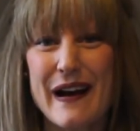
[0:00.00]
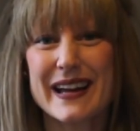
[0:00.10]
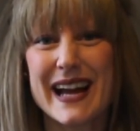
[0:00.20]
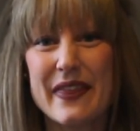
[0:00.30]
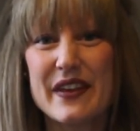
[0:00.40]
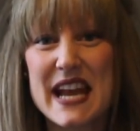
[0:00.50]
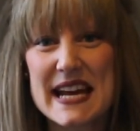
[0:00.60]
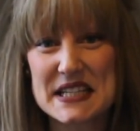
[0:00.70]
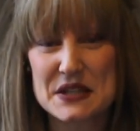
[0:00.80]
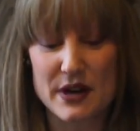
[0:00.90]
Okay, and the
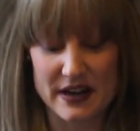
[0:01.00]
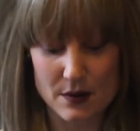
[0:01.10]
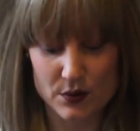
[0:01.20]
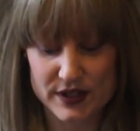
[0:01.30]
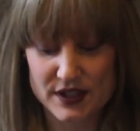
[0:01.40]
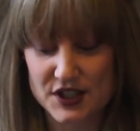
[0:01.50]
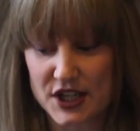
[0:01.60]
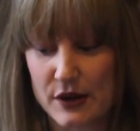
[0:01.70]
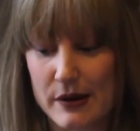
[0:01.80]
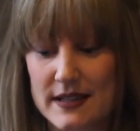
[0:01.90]
next one I wanted to
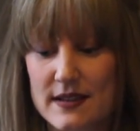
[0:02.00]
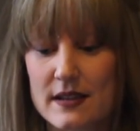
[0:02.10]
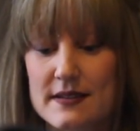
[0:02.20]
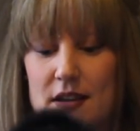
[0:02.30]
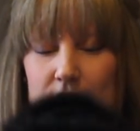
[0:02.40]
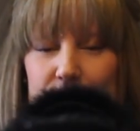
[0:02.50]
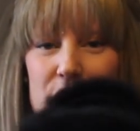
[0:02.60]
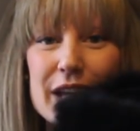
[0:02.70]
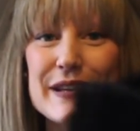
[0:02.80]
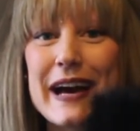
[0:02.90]
show you is this
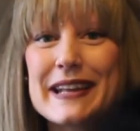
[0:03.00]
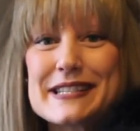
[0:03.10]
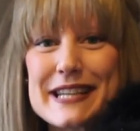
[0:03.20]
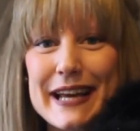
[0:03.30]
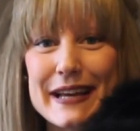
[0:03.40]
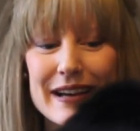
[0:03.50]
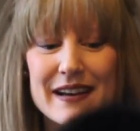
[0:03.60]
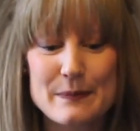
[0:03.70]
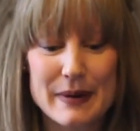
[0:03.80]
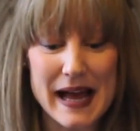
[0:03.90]
gigantic
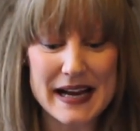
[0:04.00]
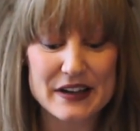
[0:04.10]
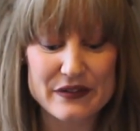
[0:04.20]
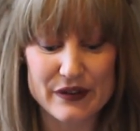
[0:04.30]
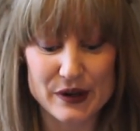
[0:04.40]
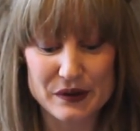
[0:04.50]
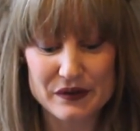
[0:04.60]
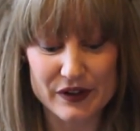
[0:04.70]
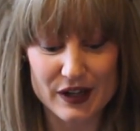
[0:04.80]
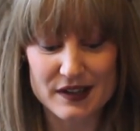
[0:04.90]
black
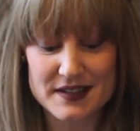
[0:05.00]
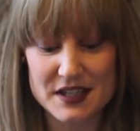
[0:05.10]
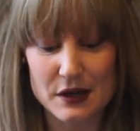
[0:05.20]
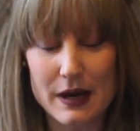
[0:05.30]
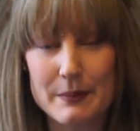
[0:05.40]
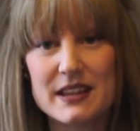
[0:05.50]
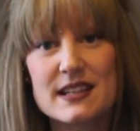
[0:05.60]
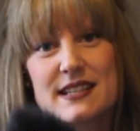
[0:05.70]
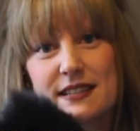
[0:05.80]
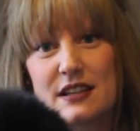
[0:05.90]
faux fur stole. I mean,
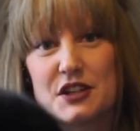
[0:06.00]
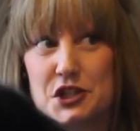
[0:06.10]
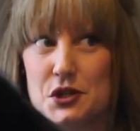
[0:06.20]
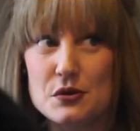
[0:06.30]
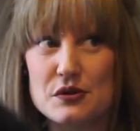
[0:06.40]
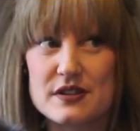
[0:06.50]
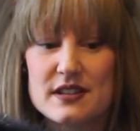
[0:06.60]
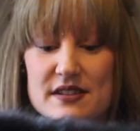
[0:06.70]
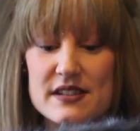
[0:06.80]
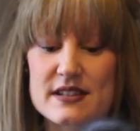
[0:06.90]
this is huge.
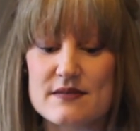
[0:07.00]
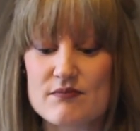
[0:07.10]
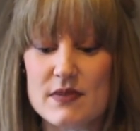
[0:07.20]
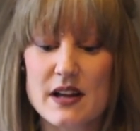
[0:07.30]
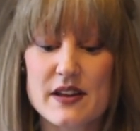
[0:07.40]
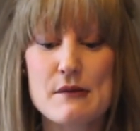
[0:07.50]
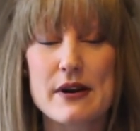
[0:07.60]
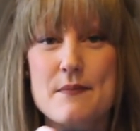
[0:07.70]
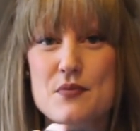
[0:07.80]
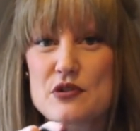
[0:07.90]
This is, I think
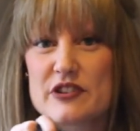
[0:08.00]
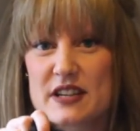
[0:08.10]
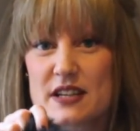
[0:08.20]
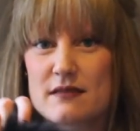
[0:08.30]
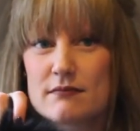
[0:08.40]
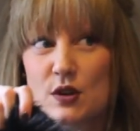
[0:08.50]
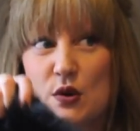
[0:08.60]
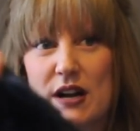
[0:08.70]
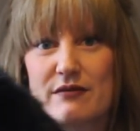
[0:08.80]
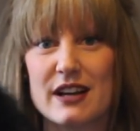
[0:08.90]
when I bought this, I didn't
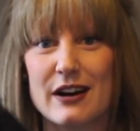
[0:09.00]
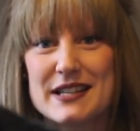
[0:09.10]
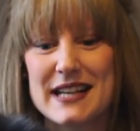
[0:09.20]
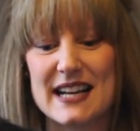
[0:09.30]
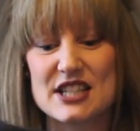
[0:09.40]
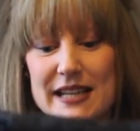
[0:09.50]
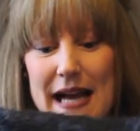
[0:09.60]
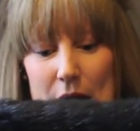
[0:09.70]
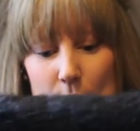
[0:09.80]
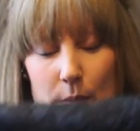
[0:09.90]
quite realise actually
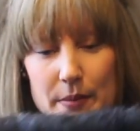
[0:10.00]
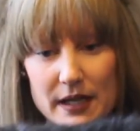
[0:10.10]
how